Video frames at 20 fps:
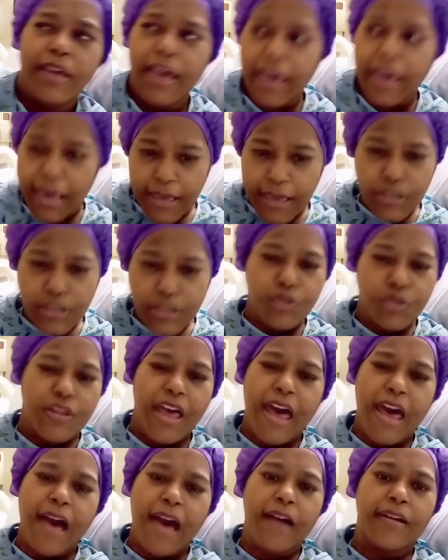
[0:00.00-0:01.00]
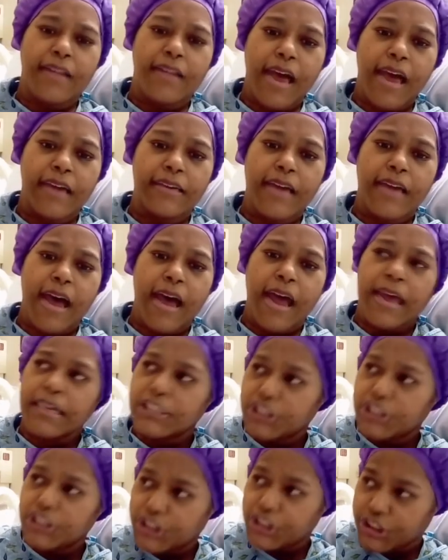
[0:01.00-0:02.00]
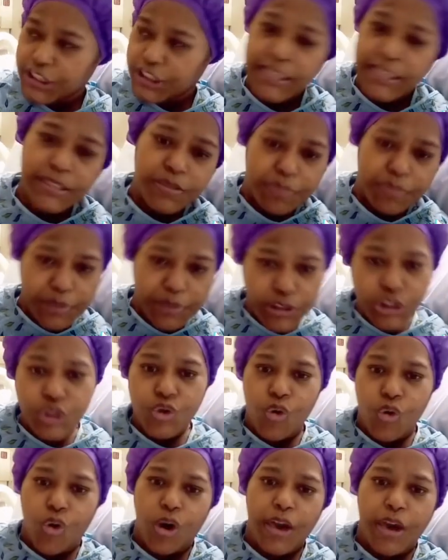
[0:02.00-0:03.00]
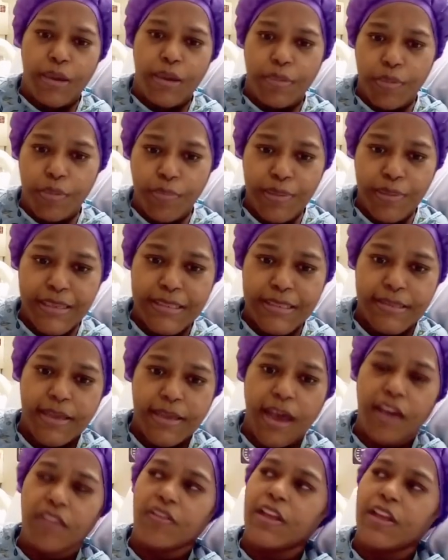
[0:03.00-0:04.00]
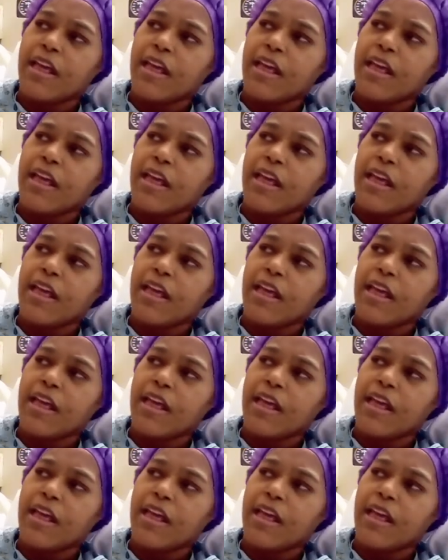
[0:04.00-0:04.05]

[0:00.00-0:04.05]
And do the alkaline diet just to be sure and to be safe.